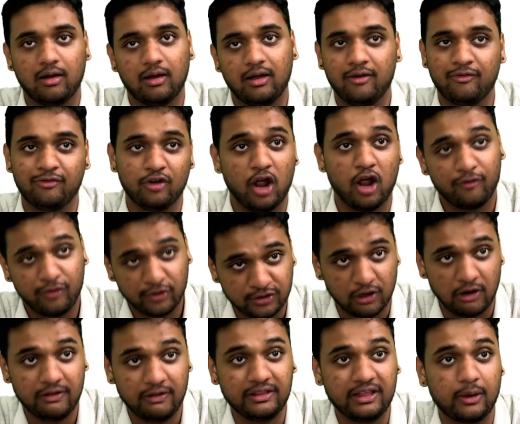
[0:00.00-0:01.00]
If not for
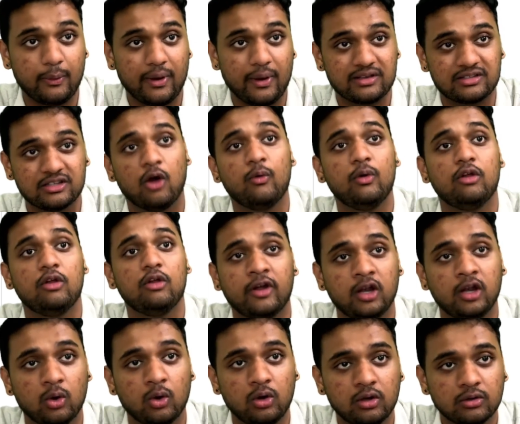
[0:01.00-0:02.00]
solving the equation, how will you
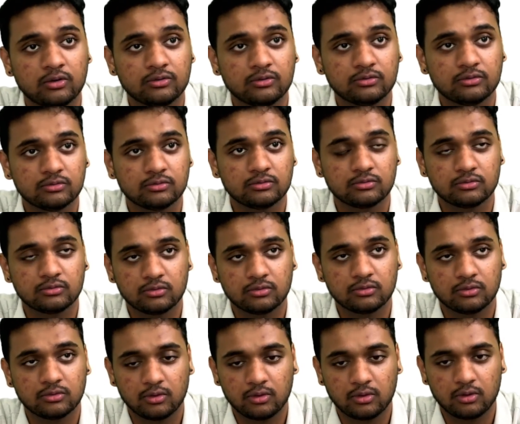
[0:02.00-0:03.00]
find out?
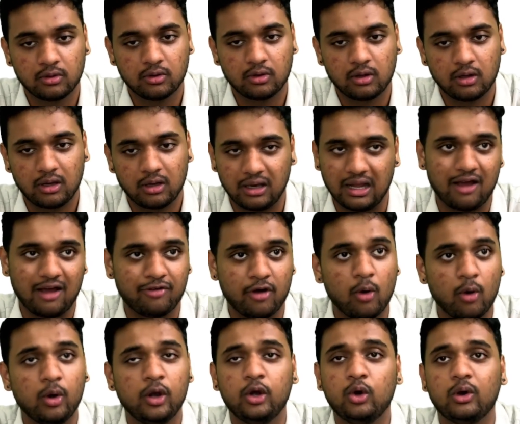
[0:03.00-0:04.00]
Graph. How
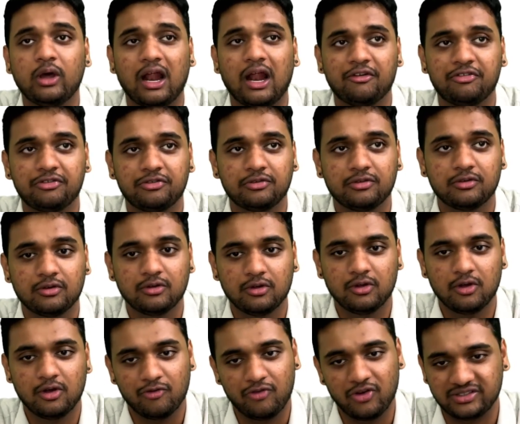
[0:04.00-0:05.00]
will you do graph?
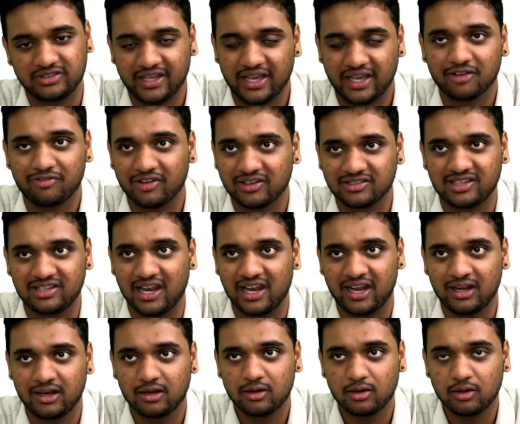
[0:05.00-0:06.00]
First take the first
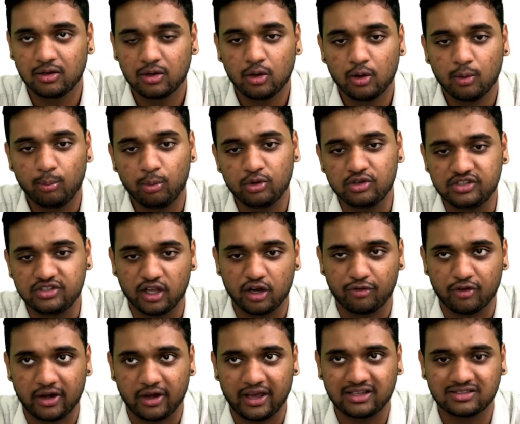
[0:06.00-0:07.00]
line, put 0
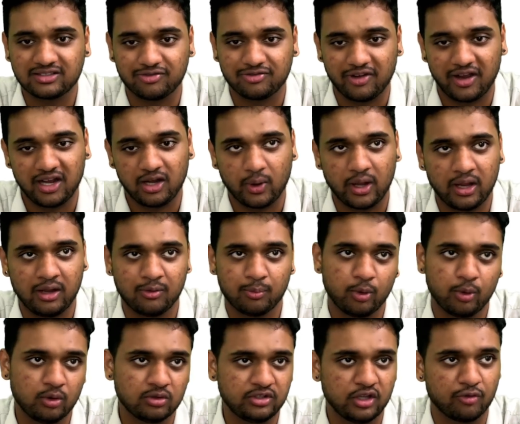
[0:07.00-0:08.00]
for x, find y,
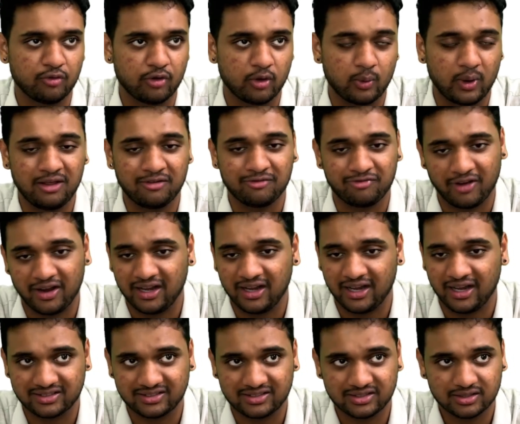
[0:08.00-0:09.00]
put 0 for y, find
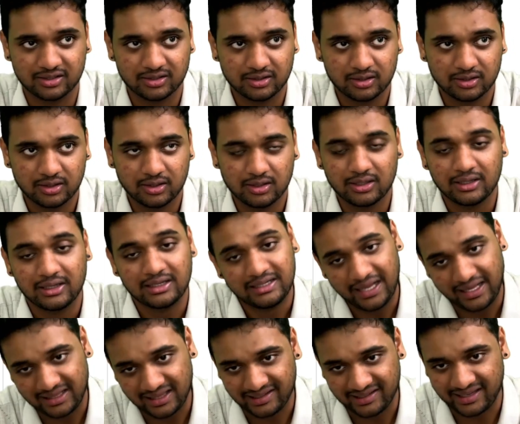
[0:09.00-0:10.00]
x.
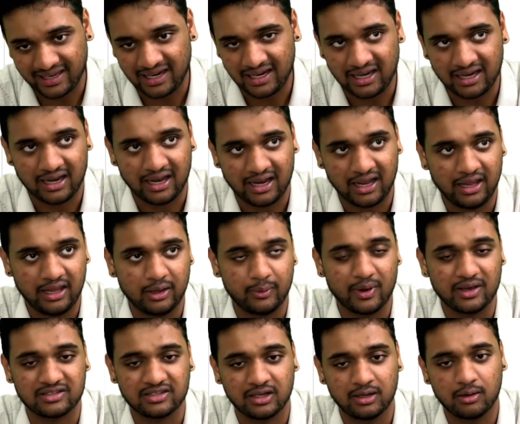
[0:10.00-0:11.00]
Take the second
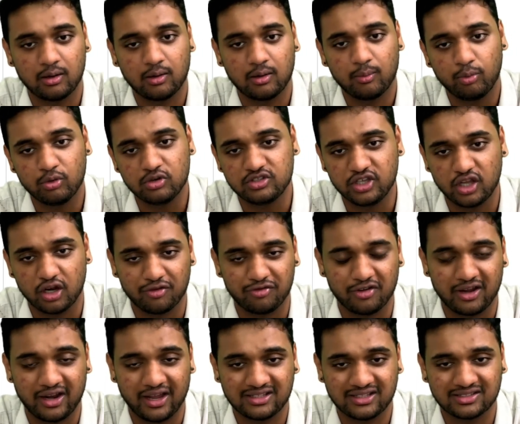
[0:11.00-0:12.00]
equation, put 0
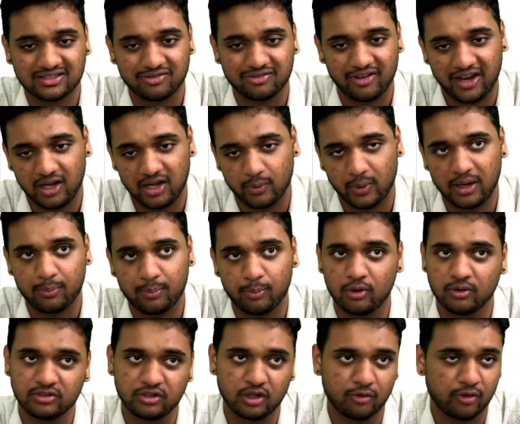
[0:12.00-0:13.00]
for x, find y,
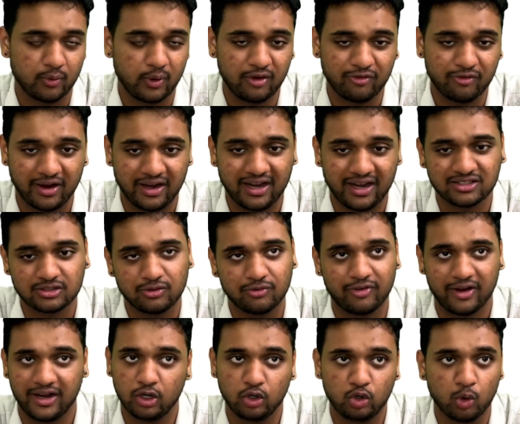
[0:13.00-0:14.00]
put 0 for y, find x,
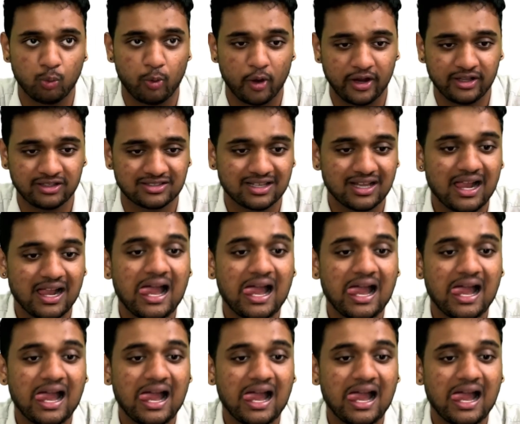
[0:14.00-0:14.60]
find 2 points.